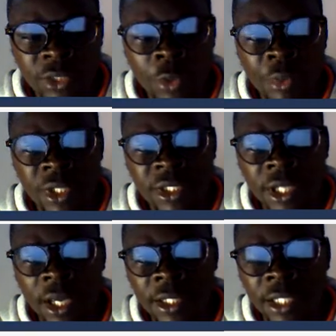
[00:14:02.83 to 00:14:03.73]
opens
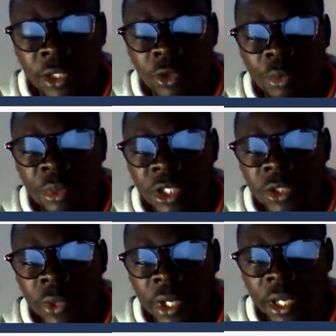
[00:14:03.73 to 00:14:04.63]
a title page
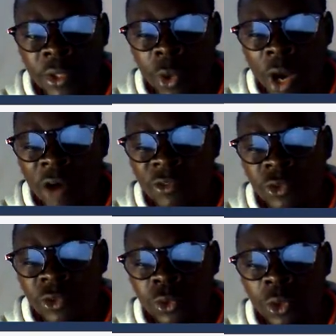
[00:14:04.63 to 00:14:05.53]
where you have
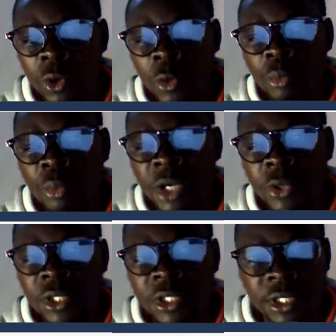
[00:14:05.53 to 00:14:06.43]
to make your
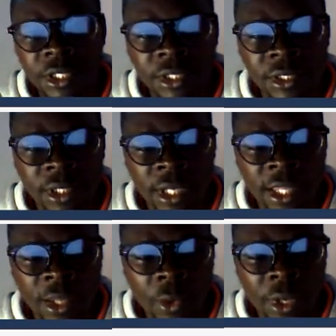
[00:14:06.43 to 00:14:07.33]
changes.
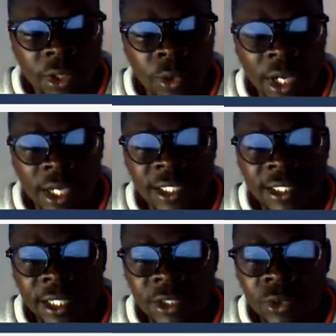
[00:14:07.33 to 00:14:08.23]
Either way, you can
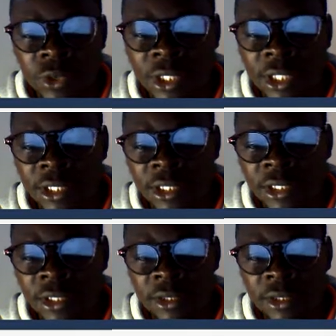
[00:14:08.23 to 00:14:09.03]
decide to delete it